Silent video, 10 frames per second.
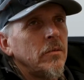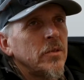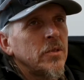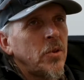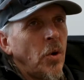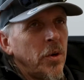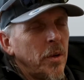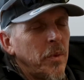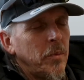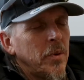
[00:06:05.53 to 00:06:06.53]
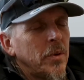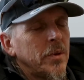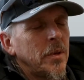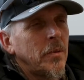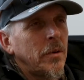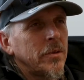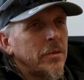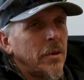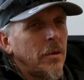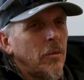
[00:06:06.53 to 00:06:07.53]
was starting to be built in about,
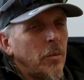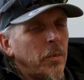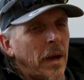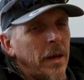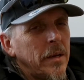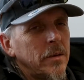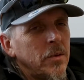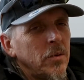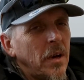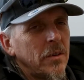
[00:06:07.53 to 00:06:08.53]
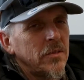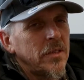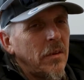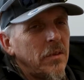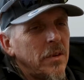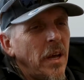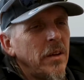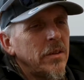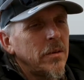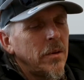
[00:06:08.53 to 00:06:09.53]
planning in 2007 and
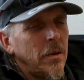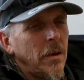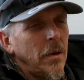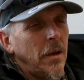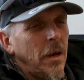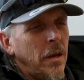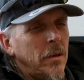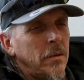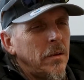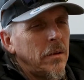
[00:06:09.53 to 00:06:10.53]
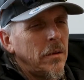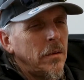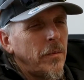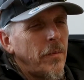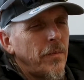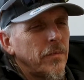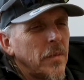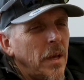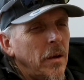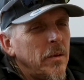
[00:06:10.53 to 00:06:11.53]
8. And
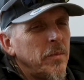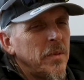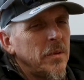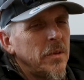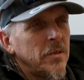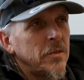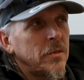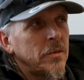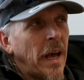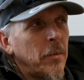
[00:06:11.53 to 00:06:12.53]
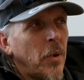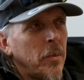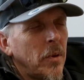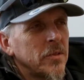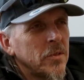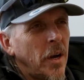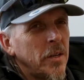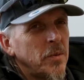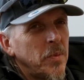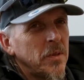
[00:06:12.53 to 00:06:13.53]
the standpipe outside
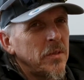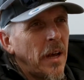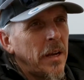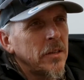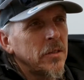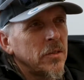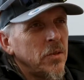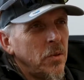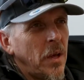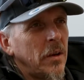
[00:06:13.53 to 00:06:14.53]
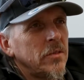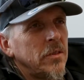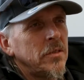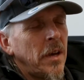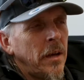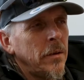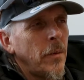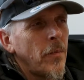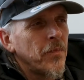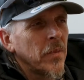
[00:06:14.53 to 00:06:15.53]
has been standing since 2010.
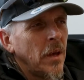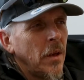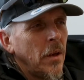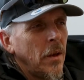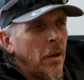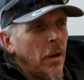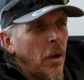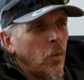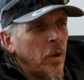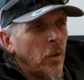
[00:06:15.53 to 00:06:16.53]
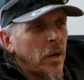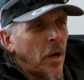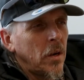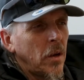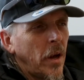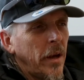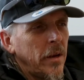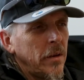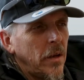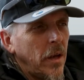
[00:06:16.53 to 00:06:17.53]
We went
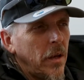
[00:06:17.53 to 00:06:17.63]
online